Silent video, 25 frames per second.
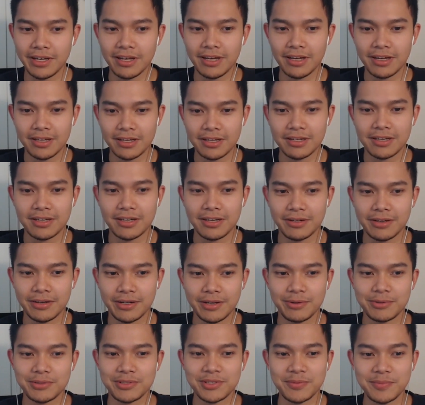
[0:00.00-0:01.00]
Yeah,
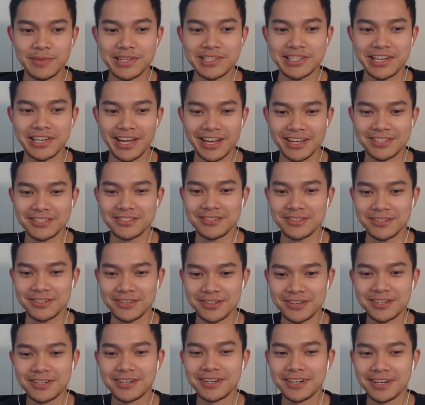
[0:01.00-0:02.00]
that was an amazing
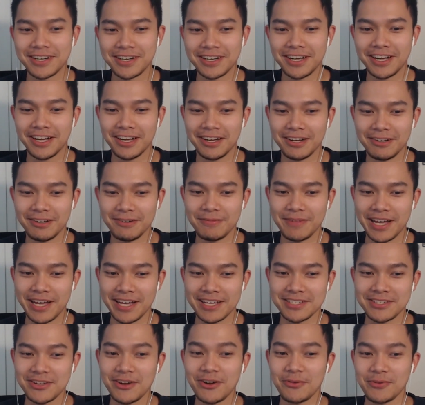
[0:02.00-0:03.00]
answer,
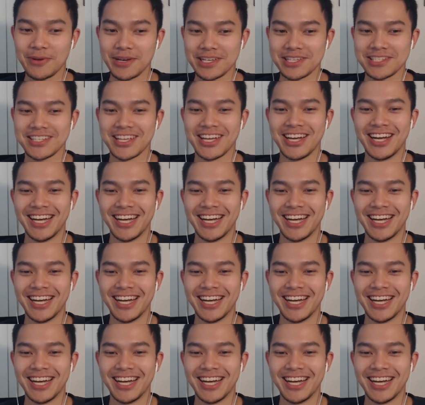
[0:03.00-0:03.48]
as always.